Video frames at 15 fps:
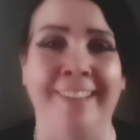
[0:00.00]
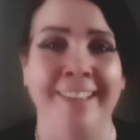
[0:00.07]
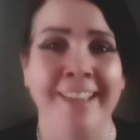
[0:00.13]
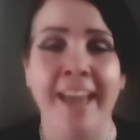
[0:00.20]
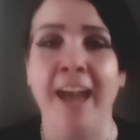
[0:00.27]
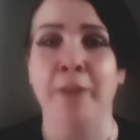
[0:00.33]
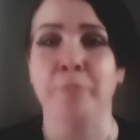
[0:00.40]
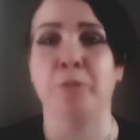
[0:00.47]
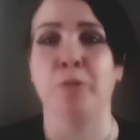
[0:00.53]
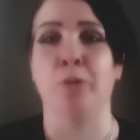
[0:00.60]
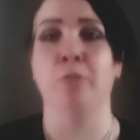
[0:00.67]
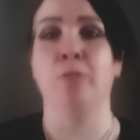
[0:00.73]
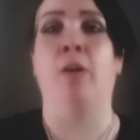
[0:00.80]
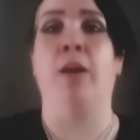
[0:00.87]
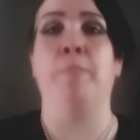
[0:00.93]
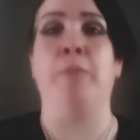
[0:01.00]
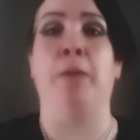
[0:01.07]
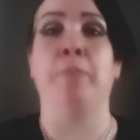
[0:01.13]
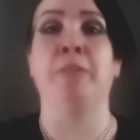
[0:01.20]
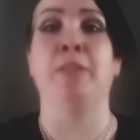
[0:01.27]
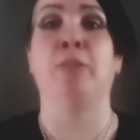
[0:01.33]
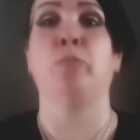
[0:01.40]
Absolute
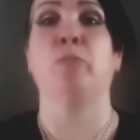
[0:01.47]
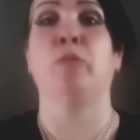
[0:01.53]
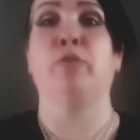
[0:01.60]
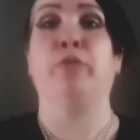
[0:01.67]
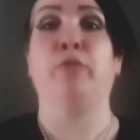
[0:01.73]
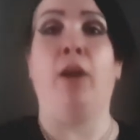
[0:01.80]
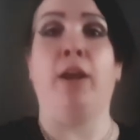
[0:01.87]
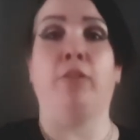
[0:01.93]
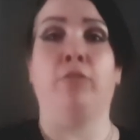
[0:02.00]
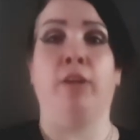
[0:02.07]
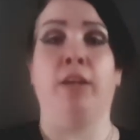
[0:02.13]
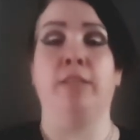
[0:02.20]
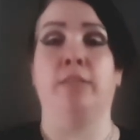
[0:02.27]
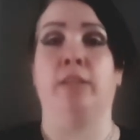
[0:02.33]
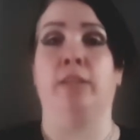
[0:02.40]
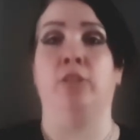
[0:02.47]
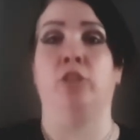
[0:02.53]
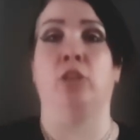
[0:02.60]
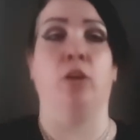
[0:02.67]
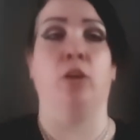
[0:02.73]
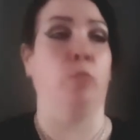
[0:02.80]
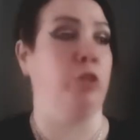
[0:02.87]
nightmare. But this was the Fright Crate
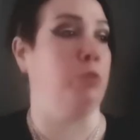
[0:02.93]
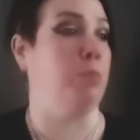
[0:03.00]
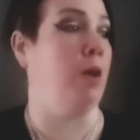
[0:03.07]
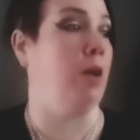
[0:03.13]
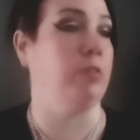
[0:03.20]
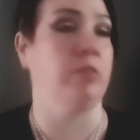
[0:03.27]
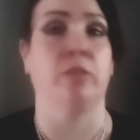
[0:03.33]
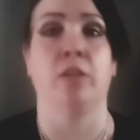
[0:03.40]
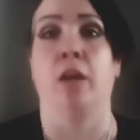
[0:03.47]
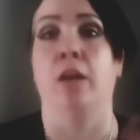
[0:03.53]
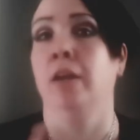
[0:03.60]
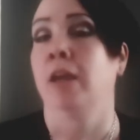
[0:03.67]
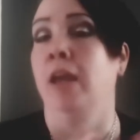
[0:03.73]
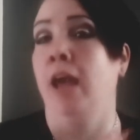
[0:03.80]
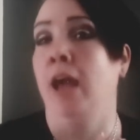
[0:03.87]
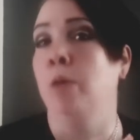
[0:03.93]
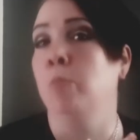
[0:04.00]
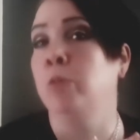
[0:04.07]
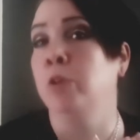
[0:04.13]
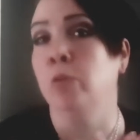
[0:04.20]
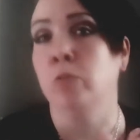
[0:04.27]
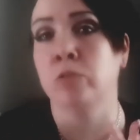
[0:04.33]
t-shirt, Wishmaster. And
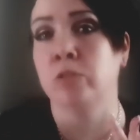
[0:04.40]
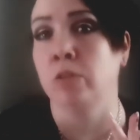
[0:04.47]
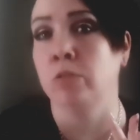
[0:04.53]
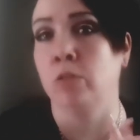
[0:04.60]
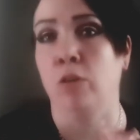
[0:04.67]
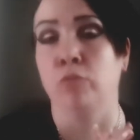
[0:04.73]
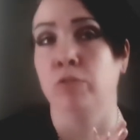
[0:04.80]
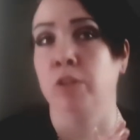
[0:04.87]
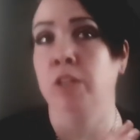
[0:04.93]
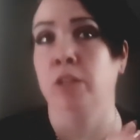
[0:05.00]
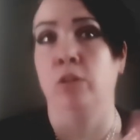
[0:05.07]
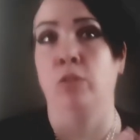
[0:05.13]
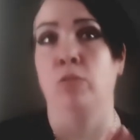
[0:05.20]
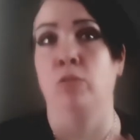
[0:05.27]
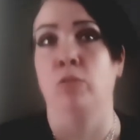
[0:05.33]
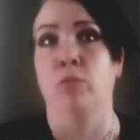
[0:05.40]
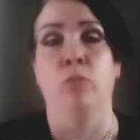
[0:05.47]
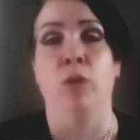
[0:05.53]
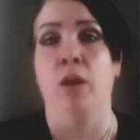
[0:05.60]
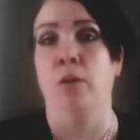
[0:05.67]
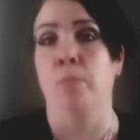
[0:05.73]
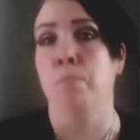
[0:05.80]
we also got a really
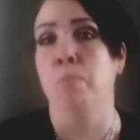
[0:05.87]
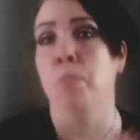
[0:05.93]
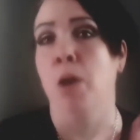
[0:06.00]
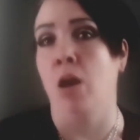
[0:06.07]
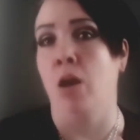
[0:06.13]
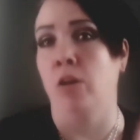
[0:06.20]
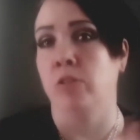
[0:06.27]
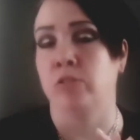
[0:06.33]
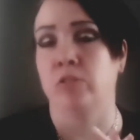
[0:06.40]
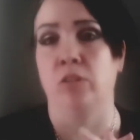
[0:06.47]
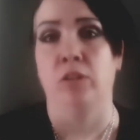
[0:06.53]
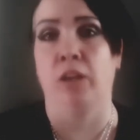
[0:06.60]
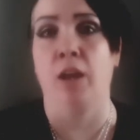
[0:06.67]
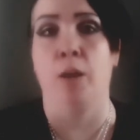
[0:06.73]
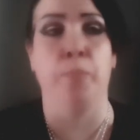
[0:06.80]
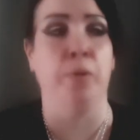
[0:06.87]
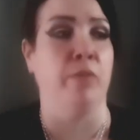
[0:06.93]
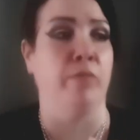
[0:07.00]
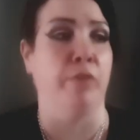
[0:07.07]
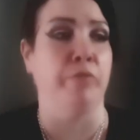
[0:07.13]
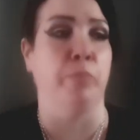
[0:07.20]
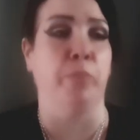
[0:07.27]
cool mask and a couple
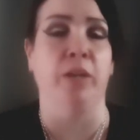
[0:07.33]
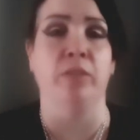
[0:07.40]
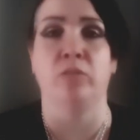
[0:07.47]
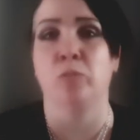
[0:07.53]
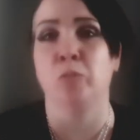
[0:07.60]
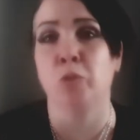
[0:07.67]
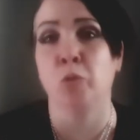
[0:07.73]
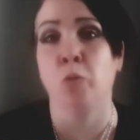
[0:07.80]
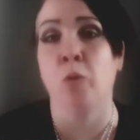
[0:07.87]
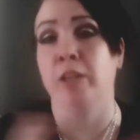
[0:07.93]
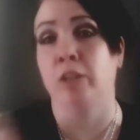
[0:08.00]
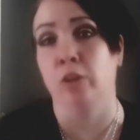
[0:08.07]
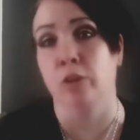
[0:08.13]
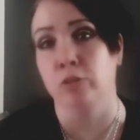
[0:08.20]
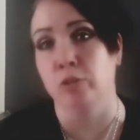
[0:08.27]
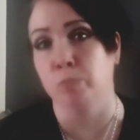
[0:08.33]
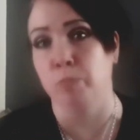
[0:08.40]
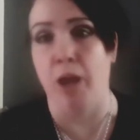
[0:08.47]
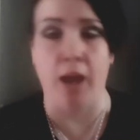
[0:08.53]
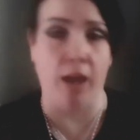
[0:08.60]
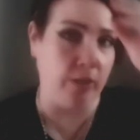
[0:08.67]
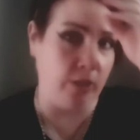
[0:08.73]
of other bits. It was quite good,
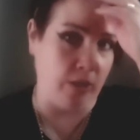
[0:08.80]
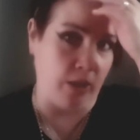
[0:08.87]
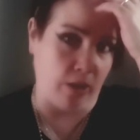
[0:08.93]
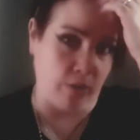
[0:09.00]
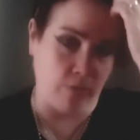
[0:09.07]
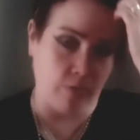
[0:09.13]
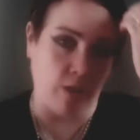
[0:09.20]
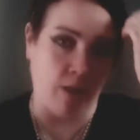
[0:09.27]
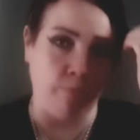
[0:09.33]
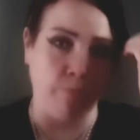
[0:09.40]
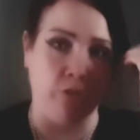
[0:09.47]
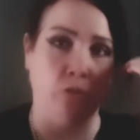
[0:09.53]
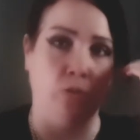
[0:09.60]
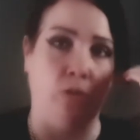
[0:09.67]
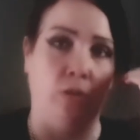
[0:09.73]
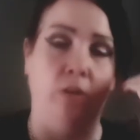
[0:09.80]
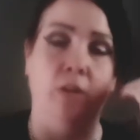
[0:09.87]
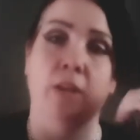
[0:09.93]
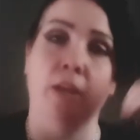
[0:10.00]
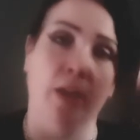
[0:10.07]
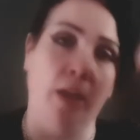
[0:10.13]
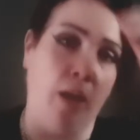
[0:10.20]
but, you know, I'm sure
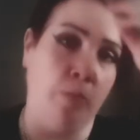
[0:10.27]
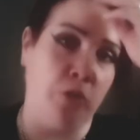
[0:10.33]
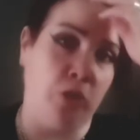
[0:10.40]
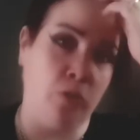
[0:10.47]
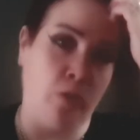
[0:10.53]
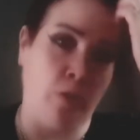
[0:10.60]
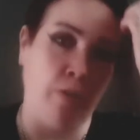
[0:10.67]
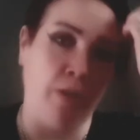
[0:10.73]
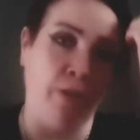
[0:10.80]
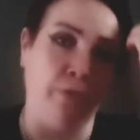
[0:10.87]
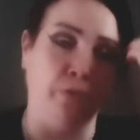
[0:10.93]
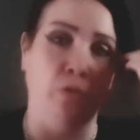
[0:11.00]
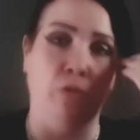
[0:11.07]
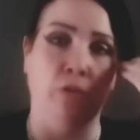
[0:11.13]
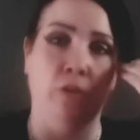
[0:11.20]
if you